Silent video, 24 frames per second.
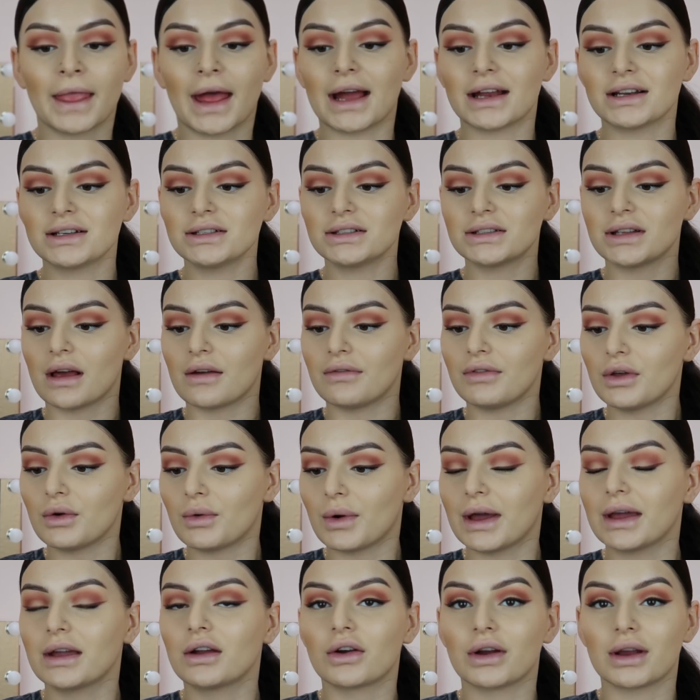I just love the
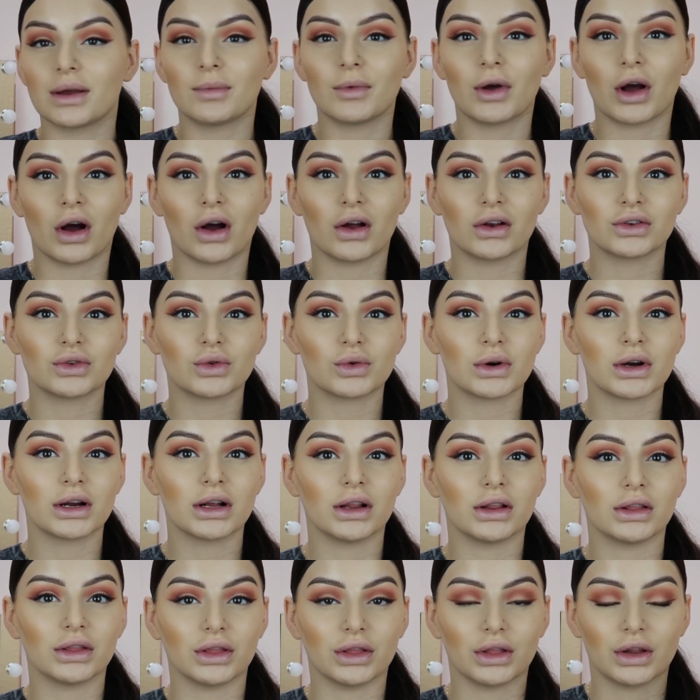way cream
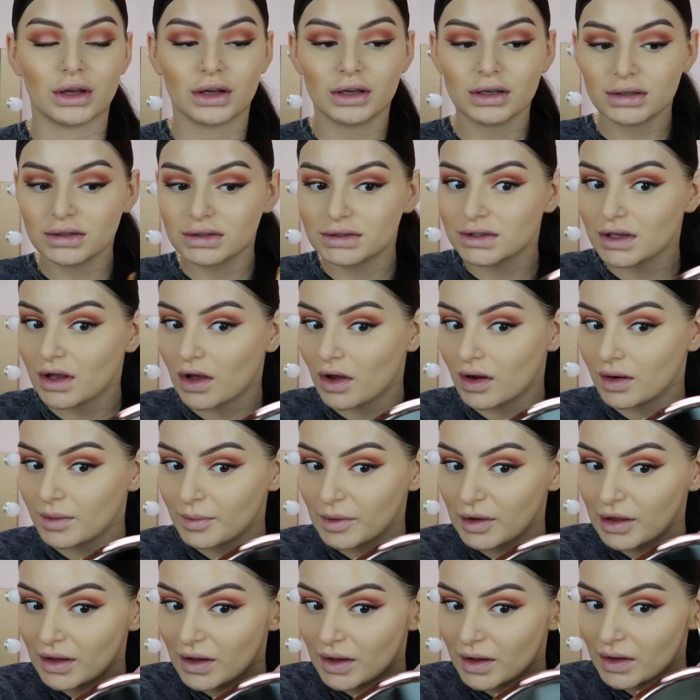contour looks on
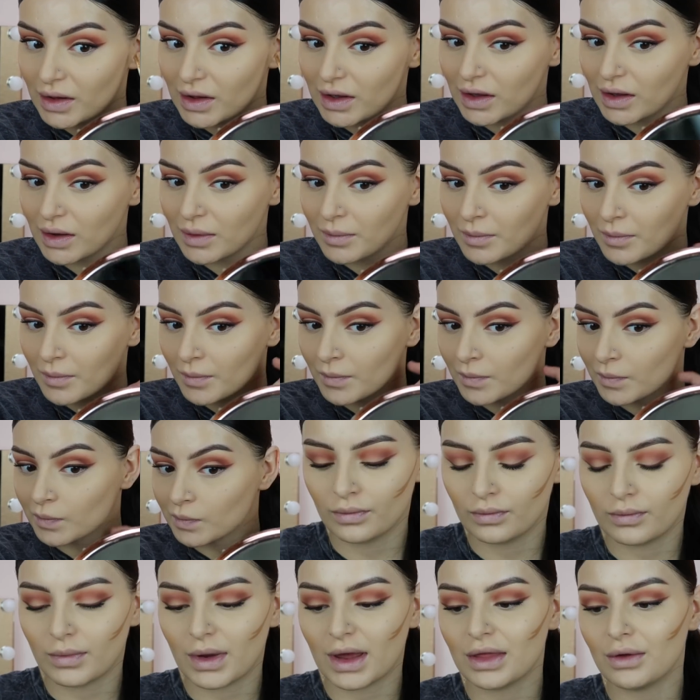me lately.
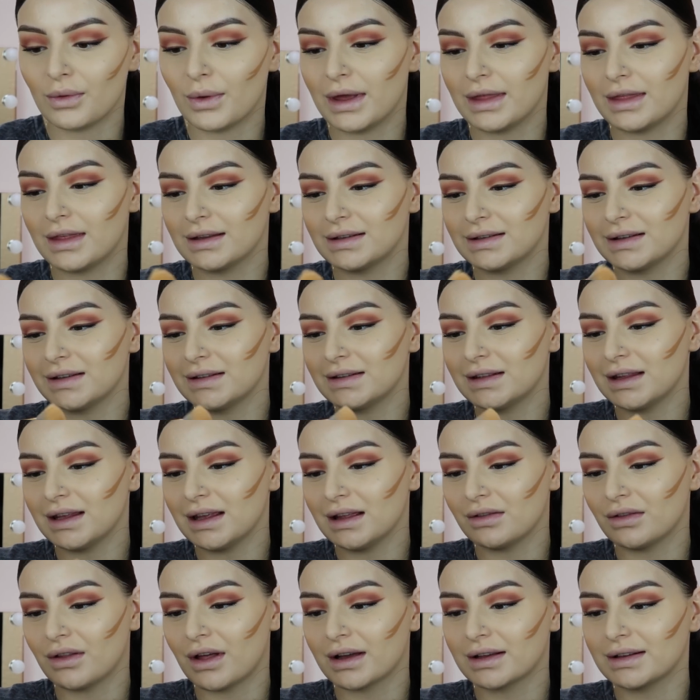By the way, this is the
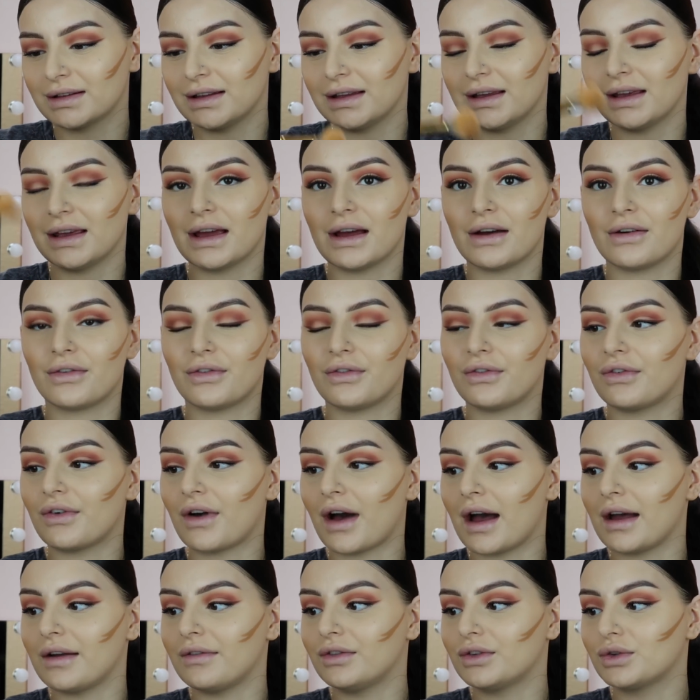Luxie
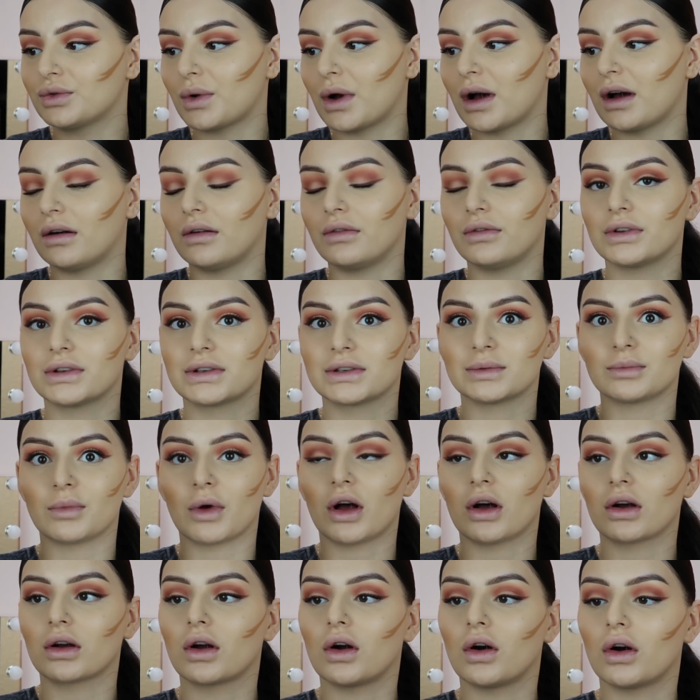512
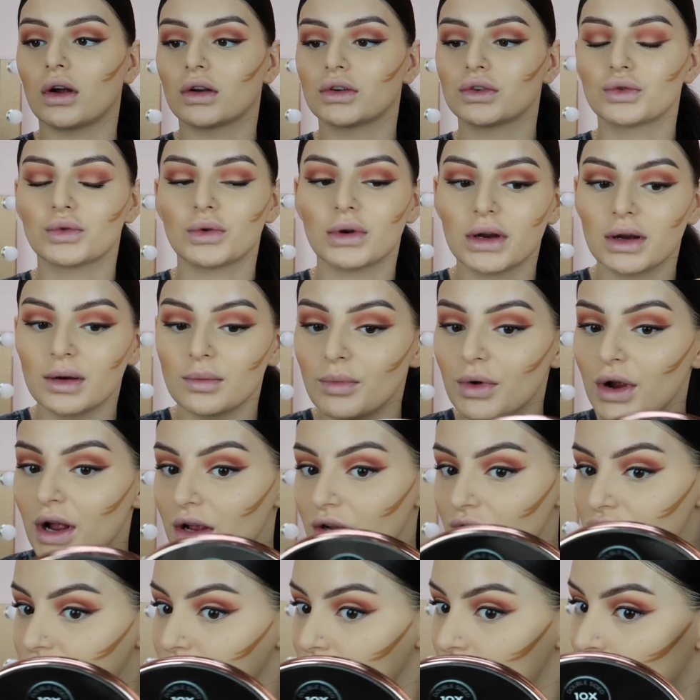small contouring
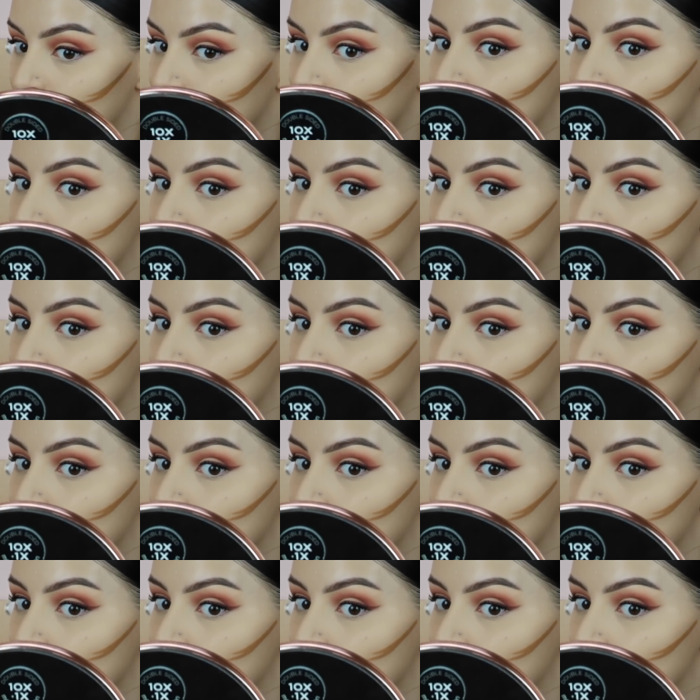brush.